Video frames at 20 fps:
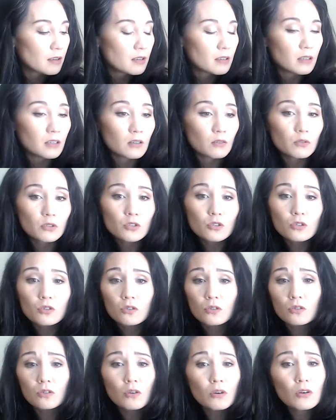It was
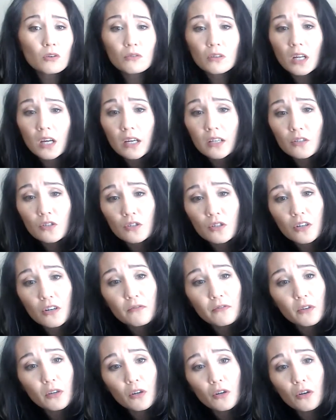so nice
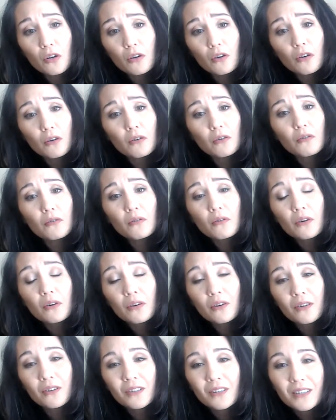of you
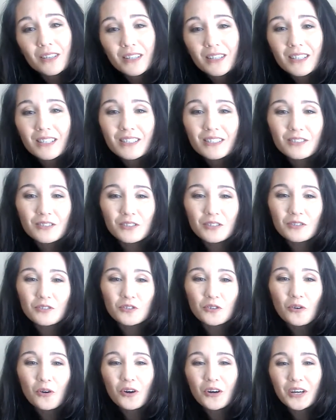to
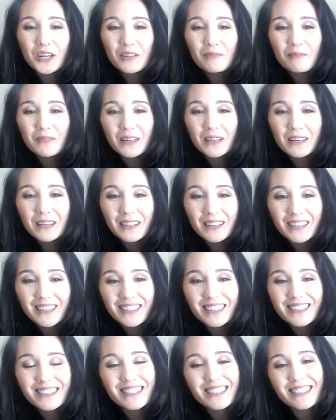join
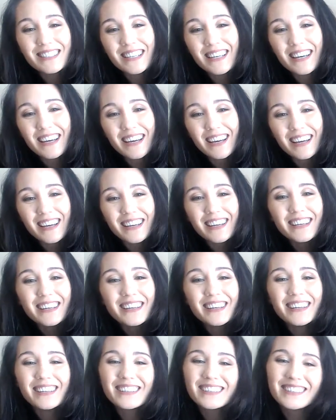me
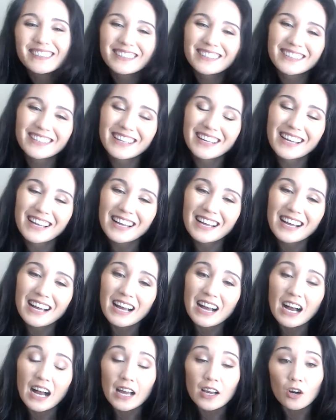today.
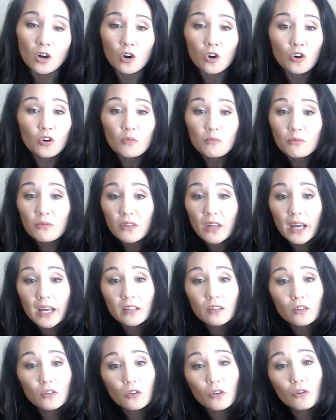I hope
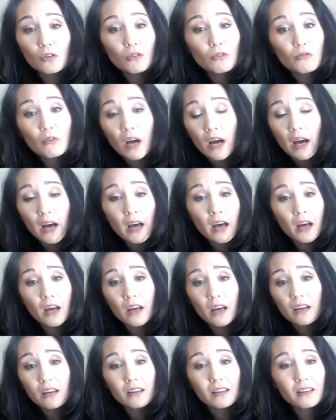that you
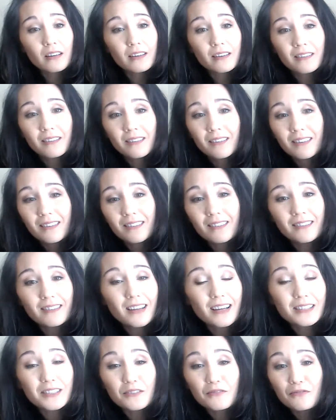had
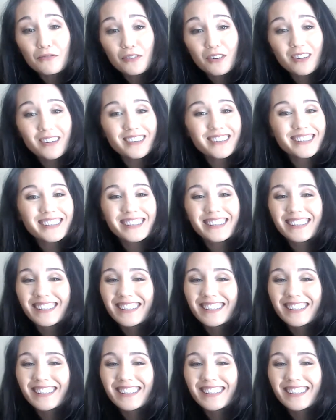lots of fun.